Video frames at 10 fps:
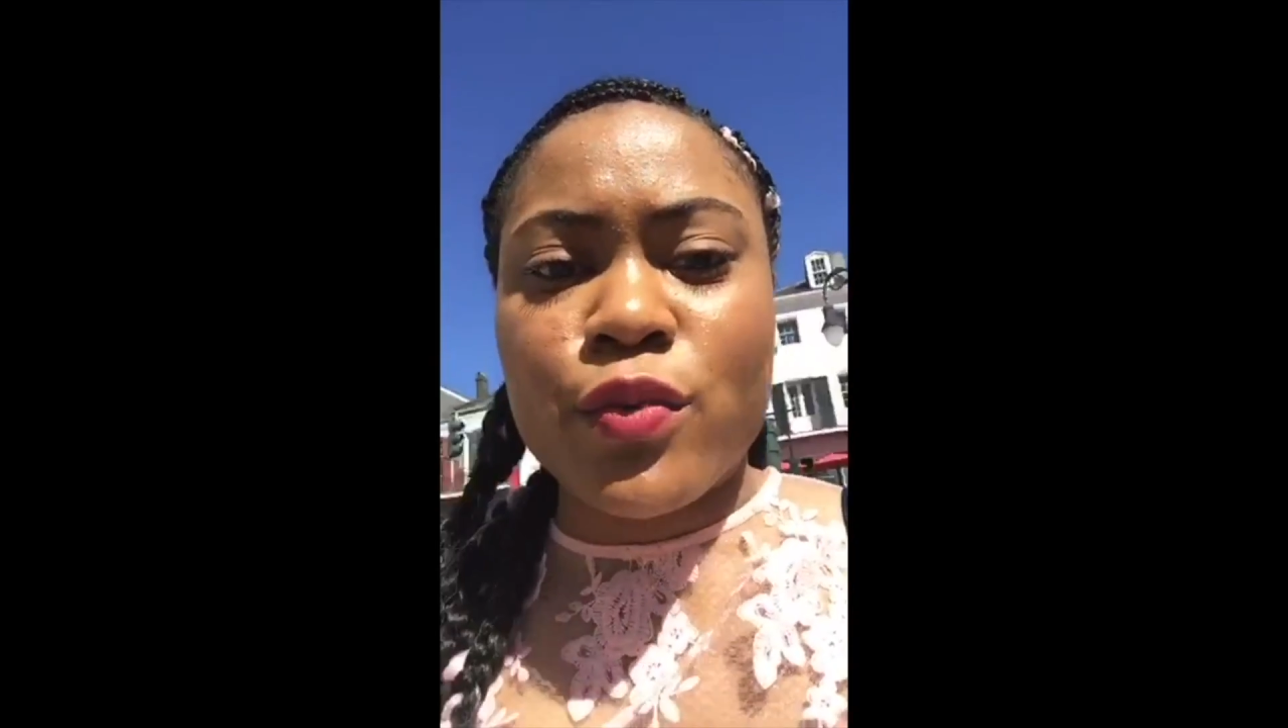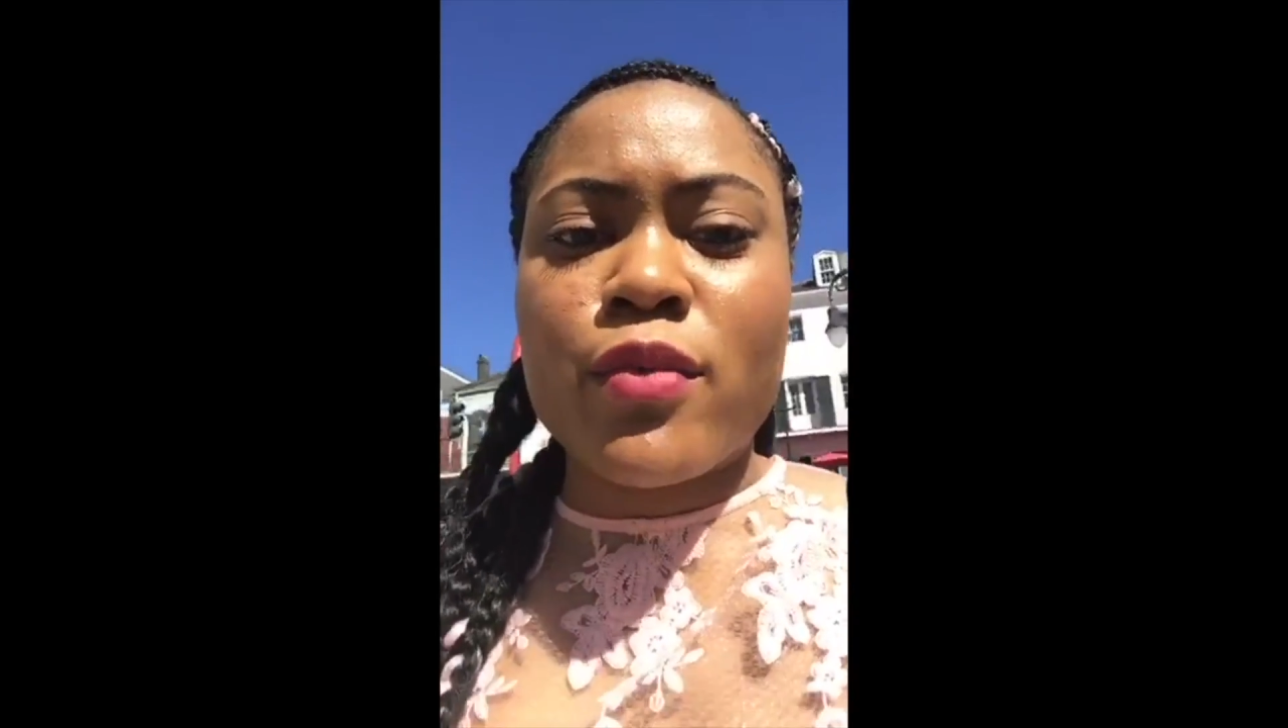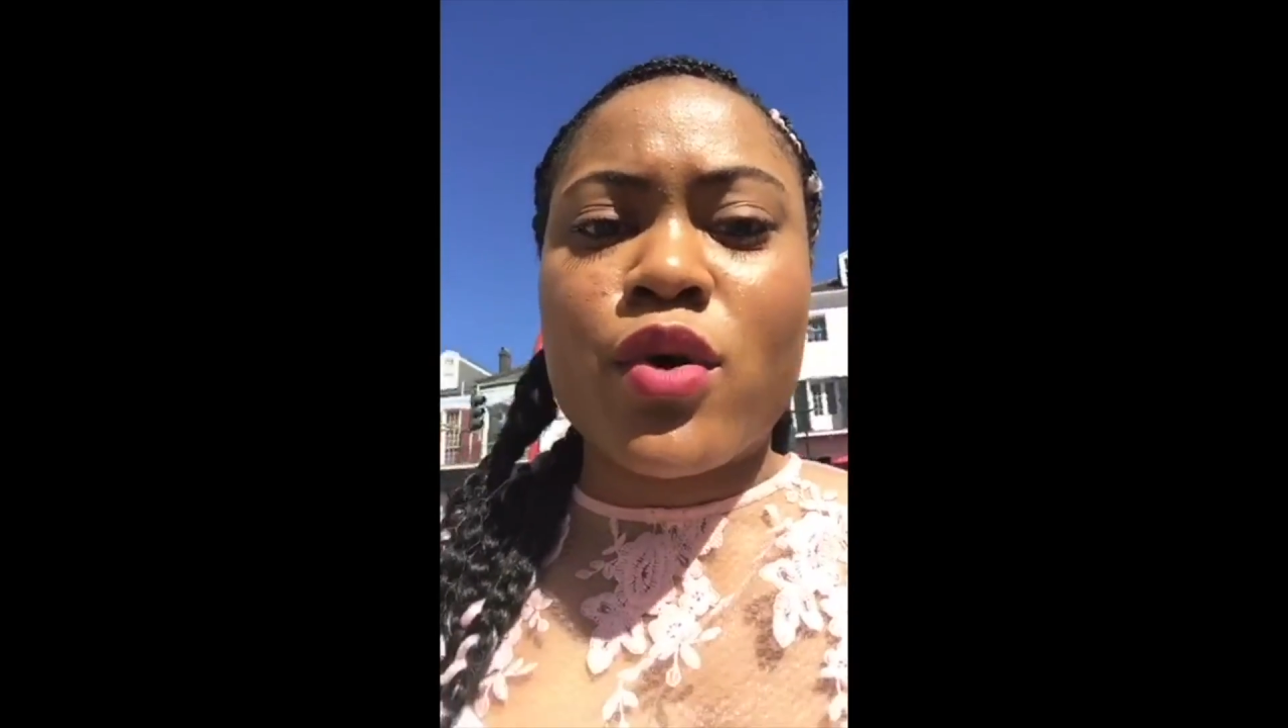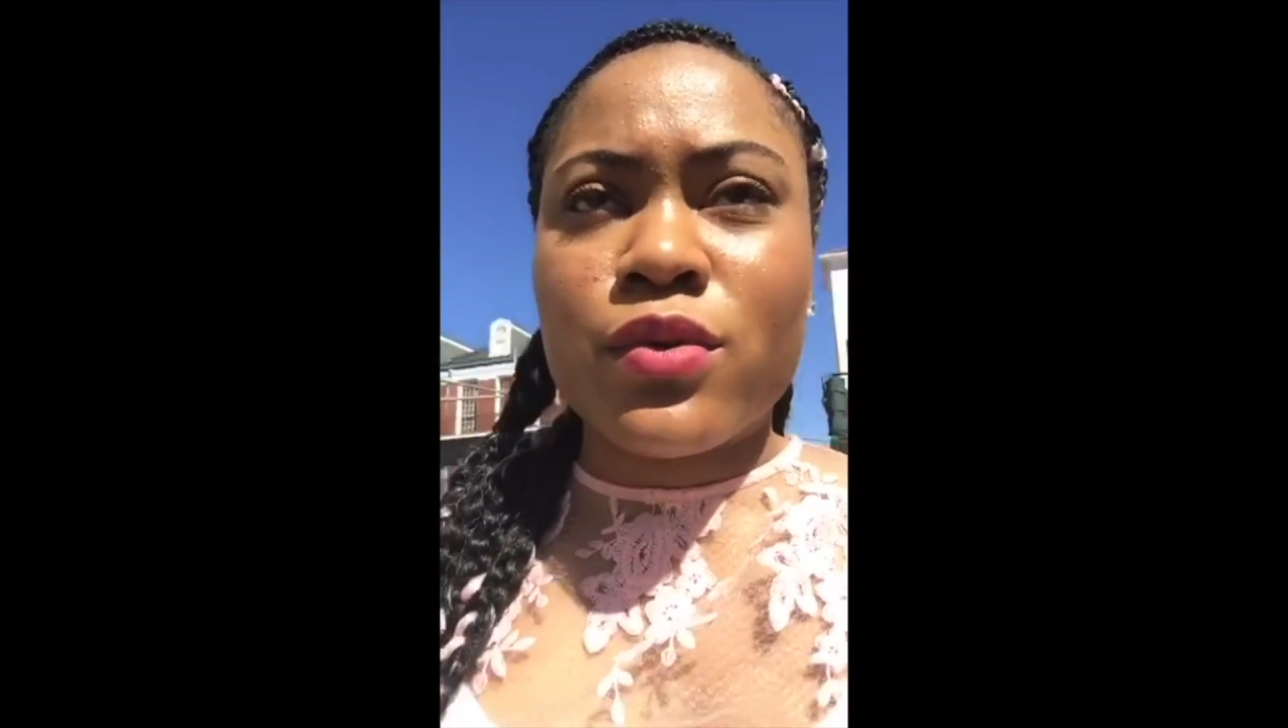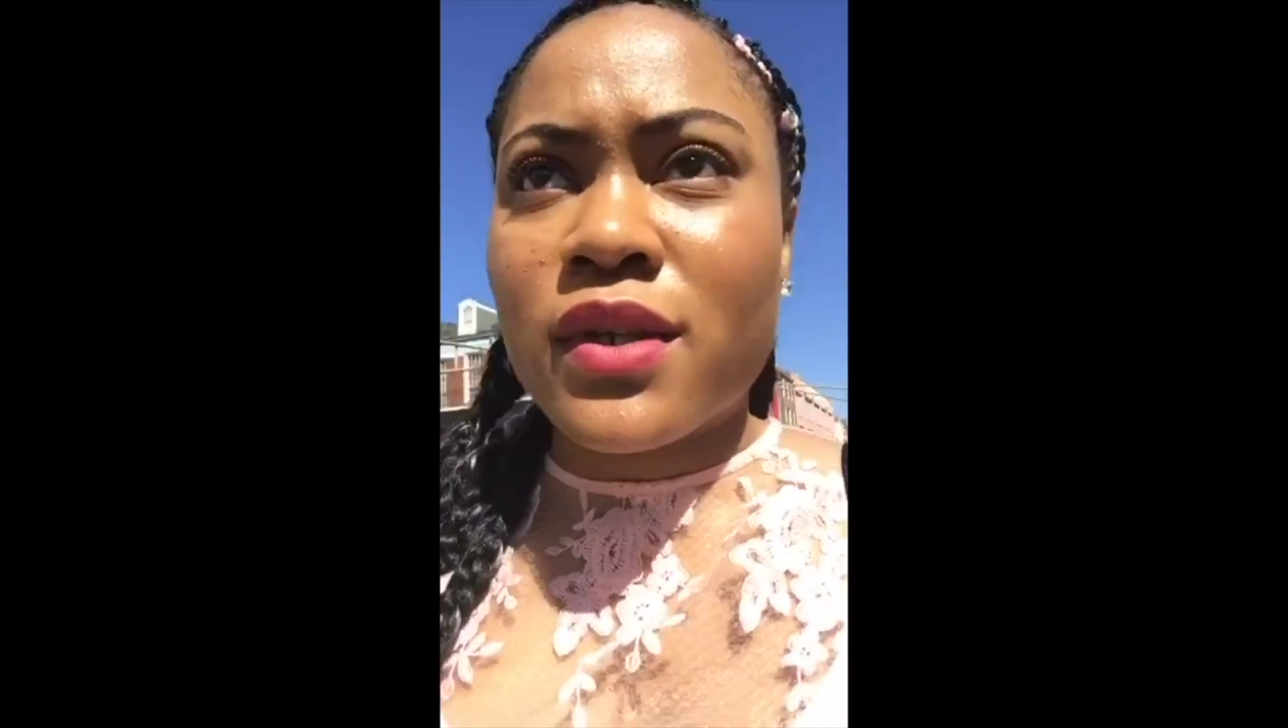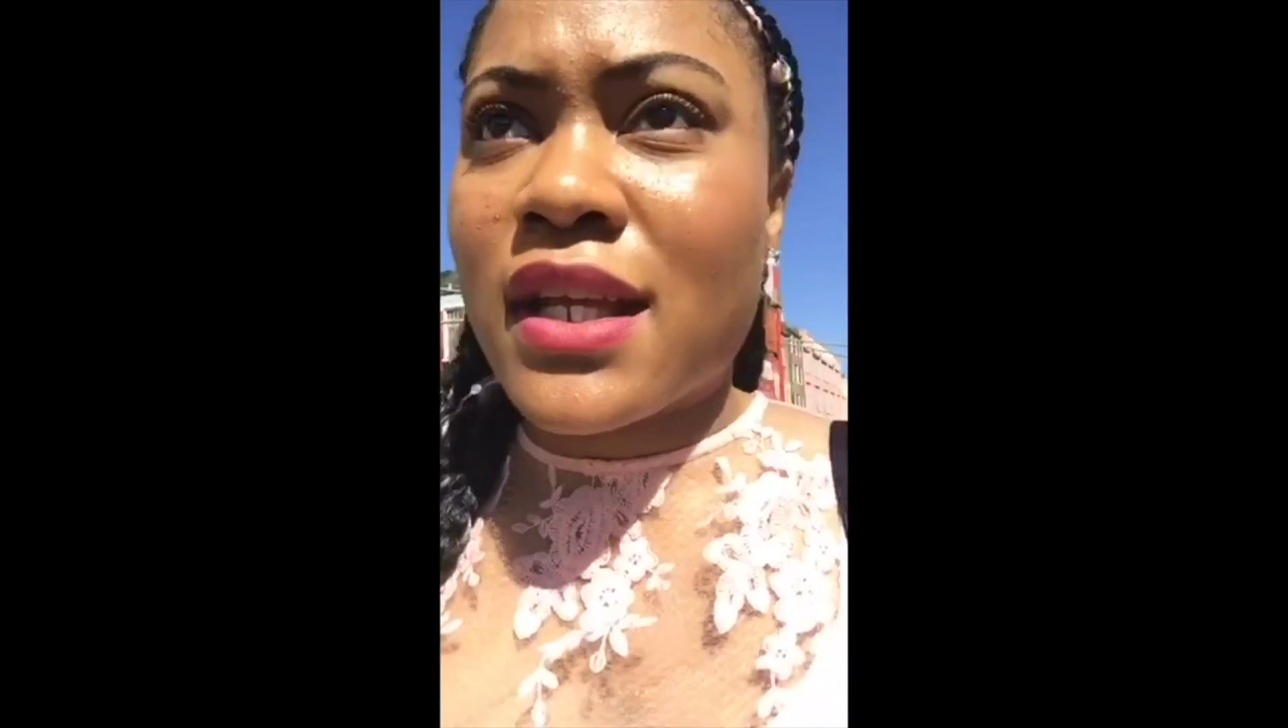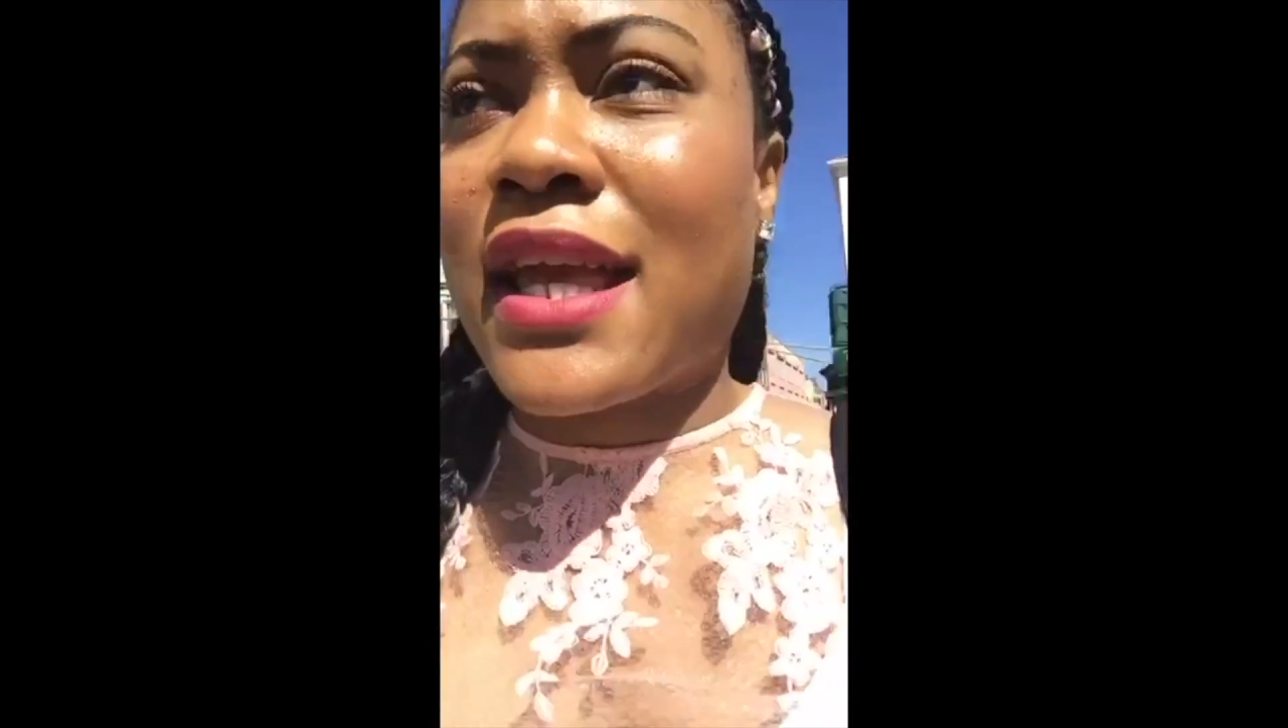Monde,